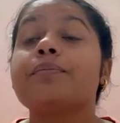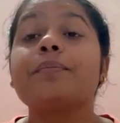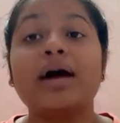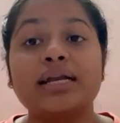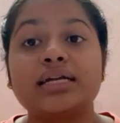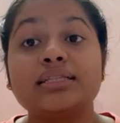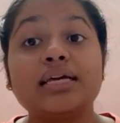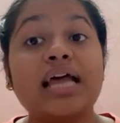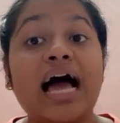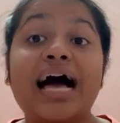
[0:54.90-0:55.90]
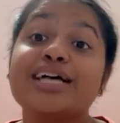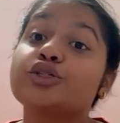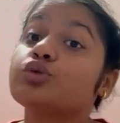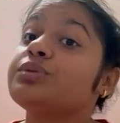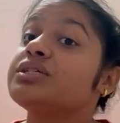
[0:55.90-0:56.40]
but there
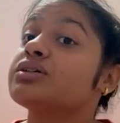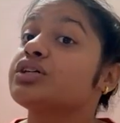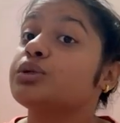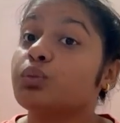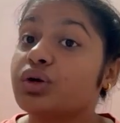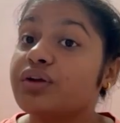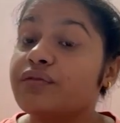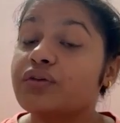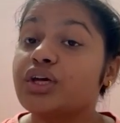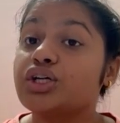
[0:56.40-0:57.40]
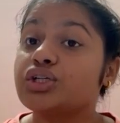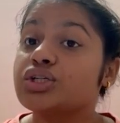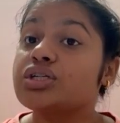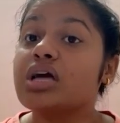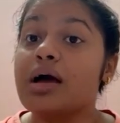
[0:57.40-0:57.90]
has to be certain
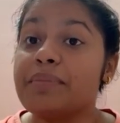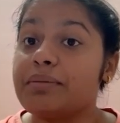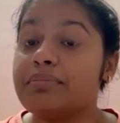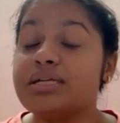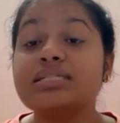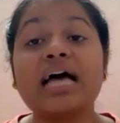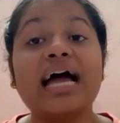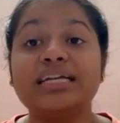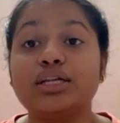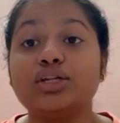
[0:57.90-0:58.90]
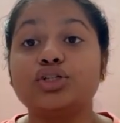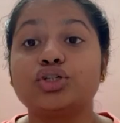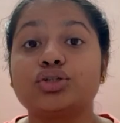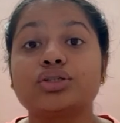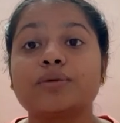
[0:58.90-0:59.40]
modification, amendments and
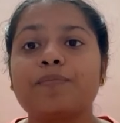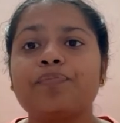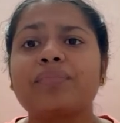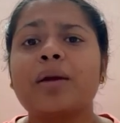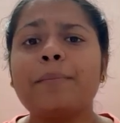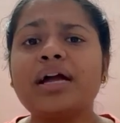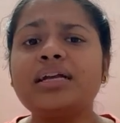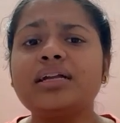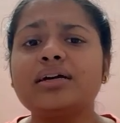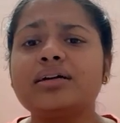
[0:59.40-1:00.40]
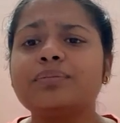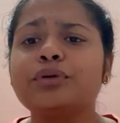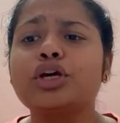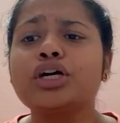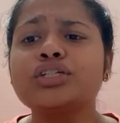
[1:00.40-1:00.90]
deletions. But
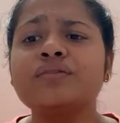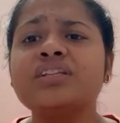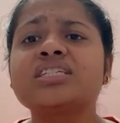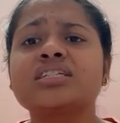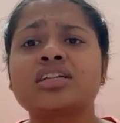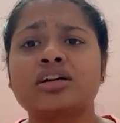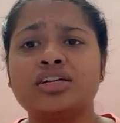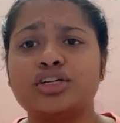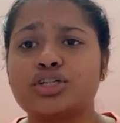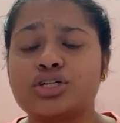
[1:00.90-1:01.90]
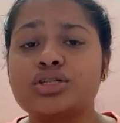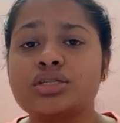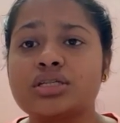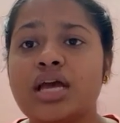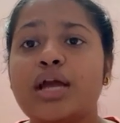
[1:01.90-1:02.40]
because of these
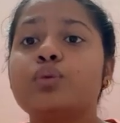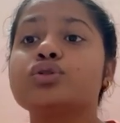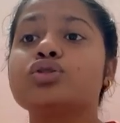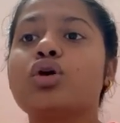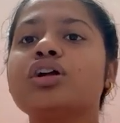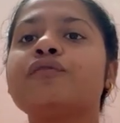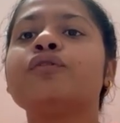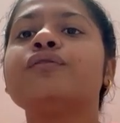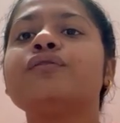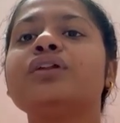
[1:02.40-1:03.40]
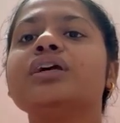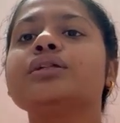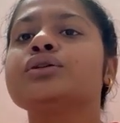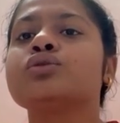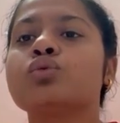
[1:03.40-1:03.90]
conditions, it was not
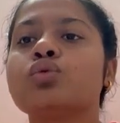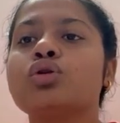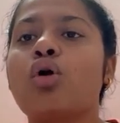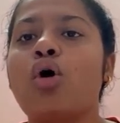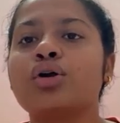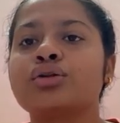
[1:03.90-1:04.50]
fulfilling the role or